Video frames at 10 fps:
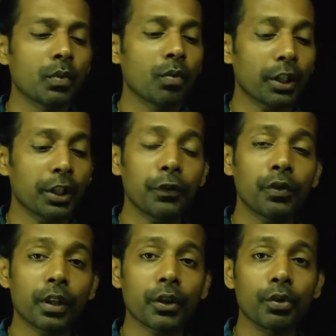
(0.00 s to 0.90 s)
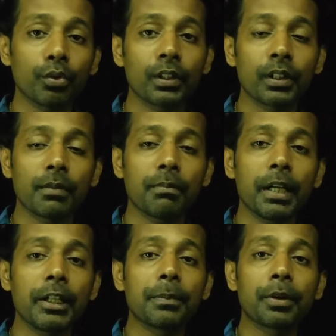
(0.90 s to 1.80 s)
What if you are using a
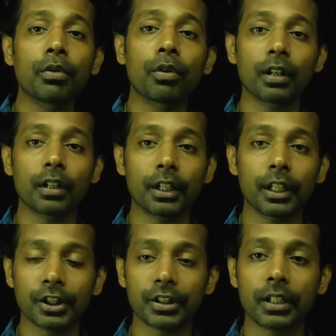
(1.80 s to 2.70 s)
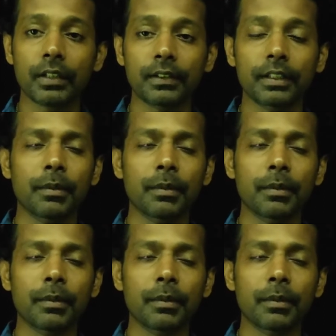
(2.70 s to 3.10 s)
multiple regression analysis?